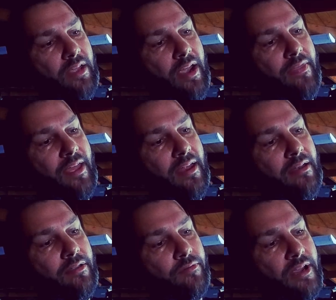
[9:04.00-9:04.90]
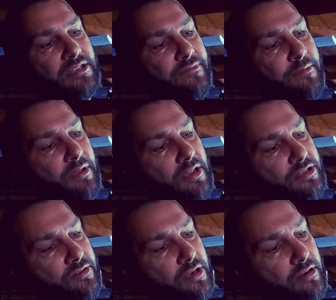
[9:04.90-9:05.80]
and then the rest of it
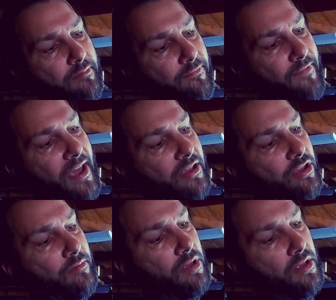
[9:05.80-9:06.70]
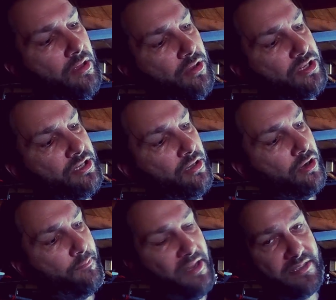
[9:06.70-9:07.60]
because you're under vacuum, you still
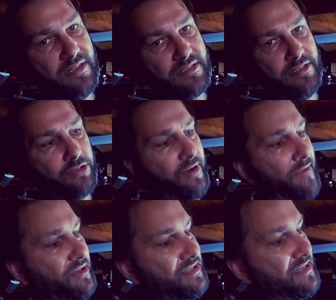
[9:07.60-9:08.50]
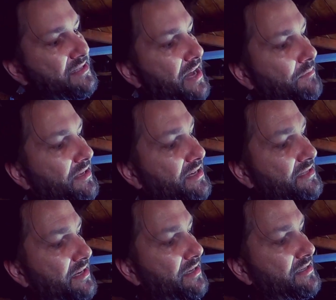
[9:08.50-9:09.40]
your piston still travels the same
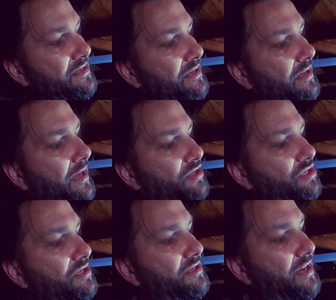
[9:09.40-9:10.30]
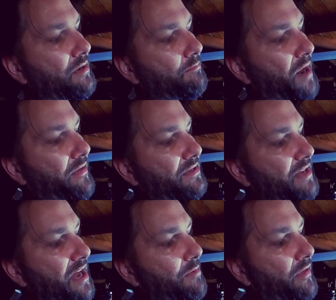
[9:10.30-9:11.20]
distance. It's just that by the
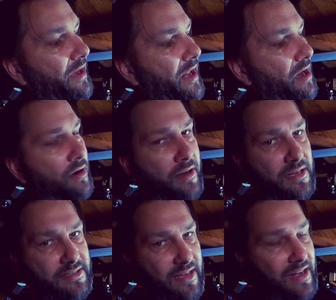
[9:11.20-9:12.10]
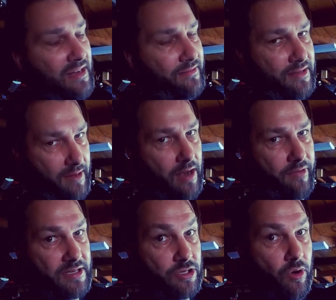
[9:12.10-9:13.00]
time all that air gets in it, the air
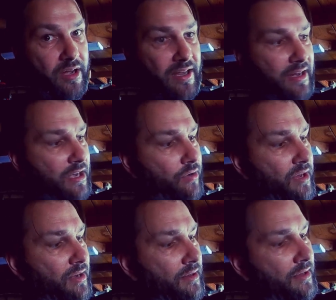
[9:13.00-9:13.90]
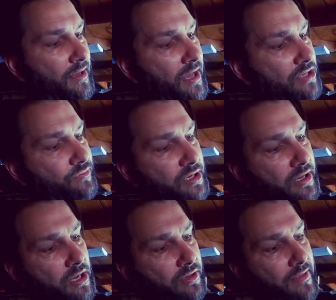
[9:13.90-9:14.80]
that's going to get into it, it's
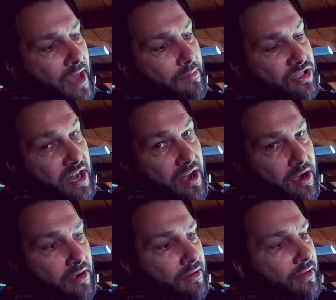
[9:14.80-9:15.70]
really only that much air,